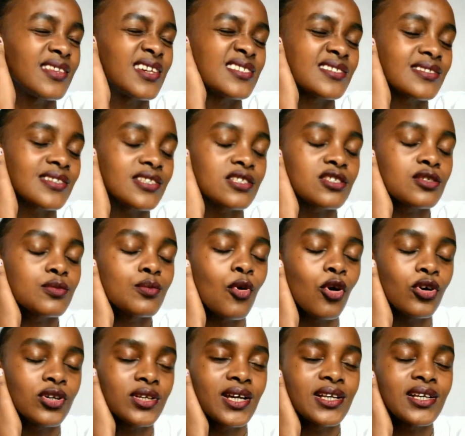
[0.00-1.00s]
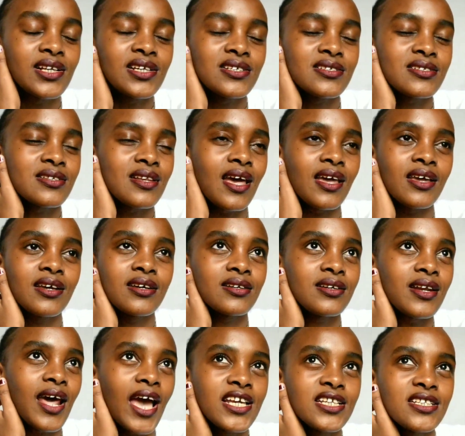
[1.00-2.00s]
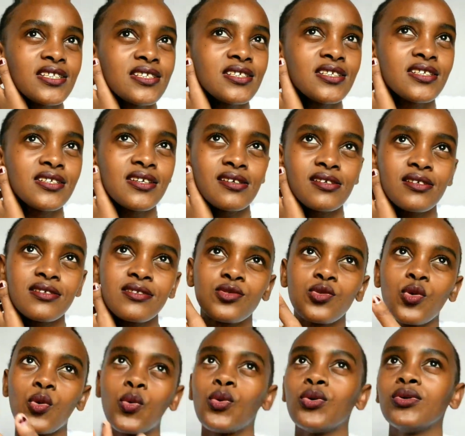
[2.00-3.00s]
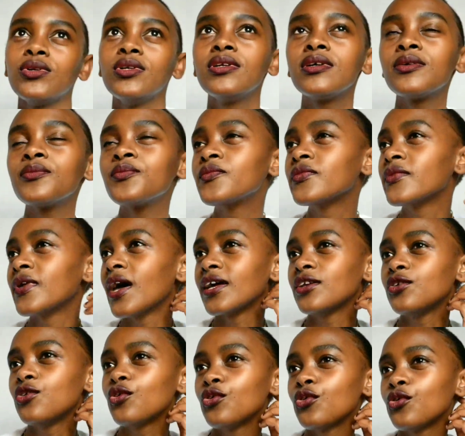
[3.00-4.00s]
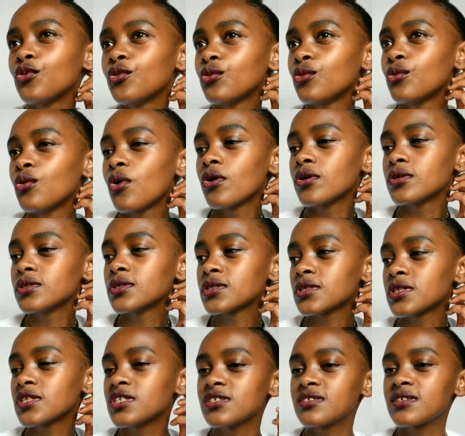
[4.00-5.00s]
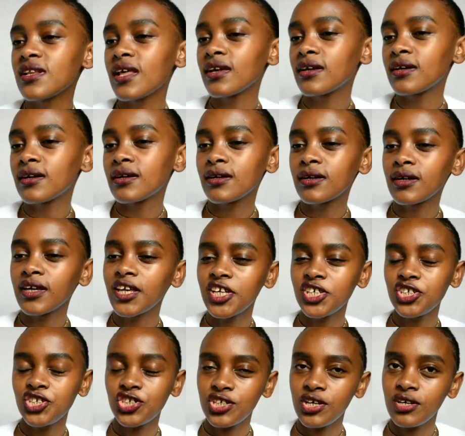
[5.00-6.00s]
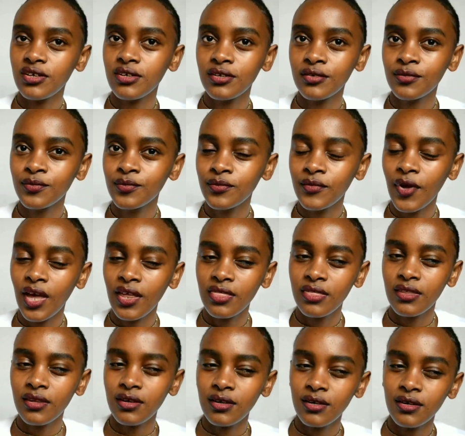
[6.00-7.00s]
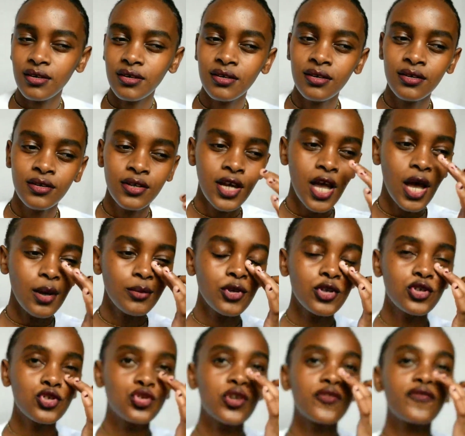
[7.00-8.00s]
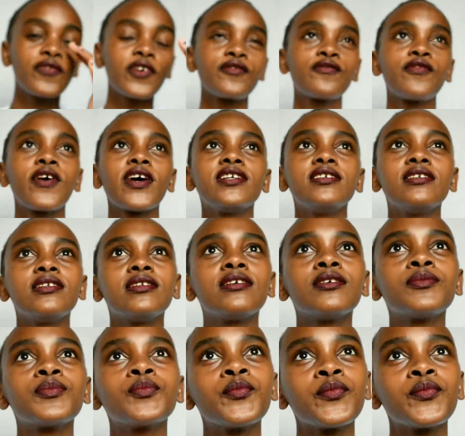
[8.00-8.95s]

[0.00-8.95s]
there's this model, he's like 90 years old. I don't know what, he's like Asian, I think. I'm not sure. If I find